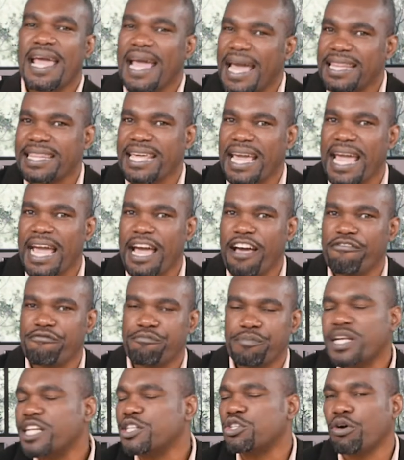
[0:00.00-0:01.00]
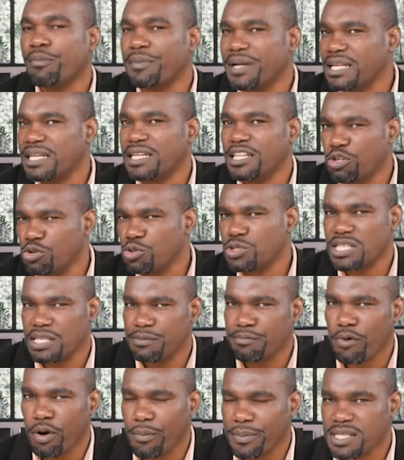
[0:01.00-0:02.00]
and they have predominantly
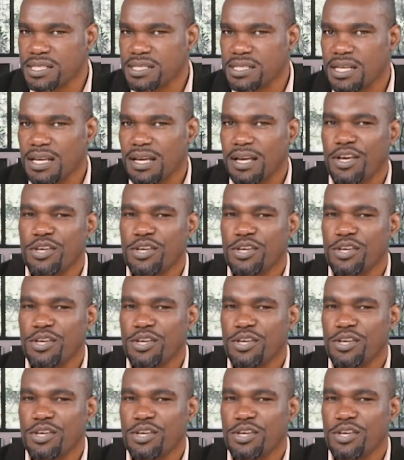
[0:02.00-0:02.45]
lucid moments.